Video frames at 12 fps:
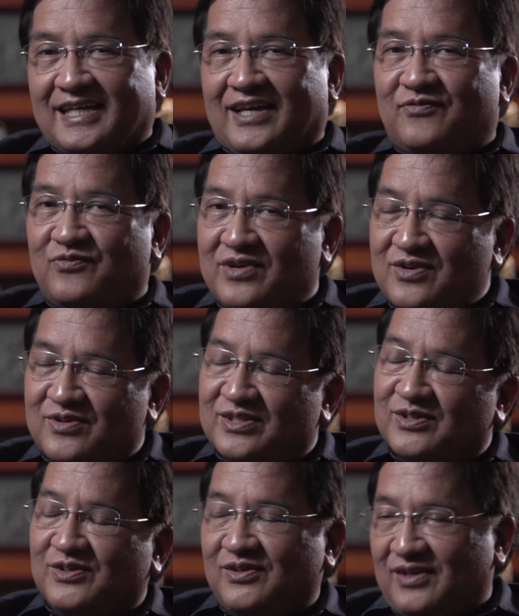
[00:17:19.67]
if we were
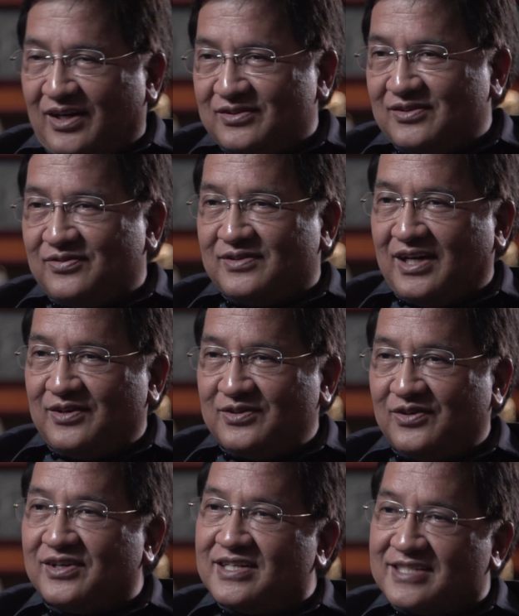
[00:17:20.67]
to go out of town
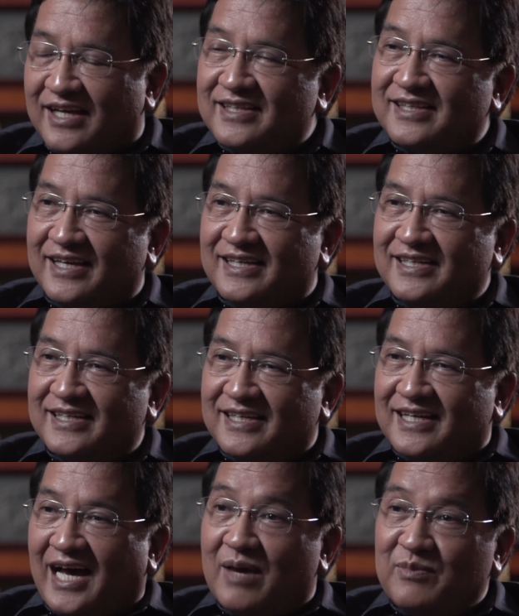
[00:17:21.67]
on a Sunday,
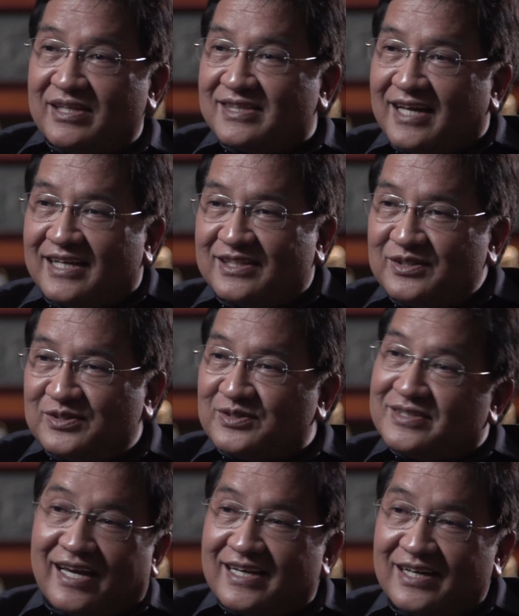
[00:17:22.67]
I'm entitled to
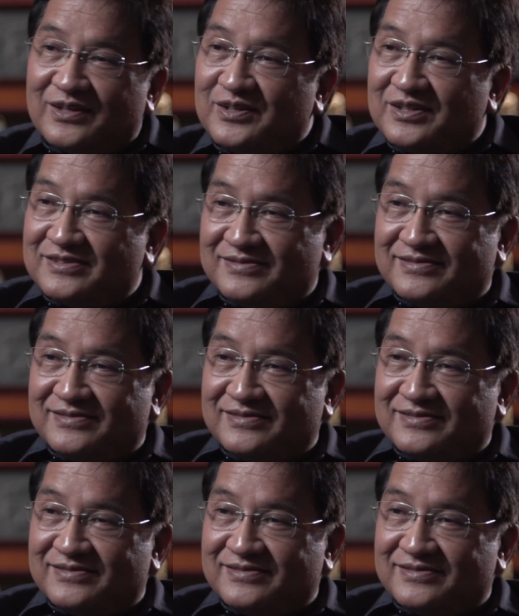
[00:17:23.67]
tag along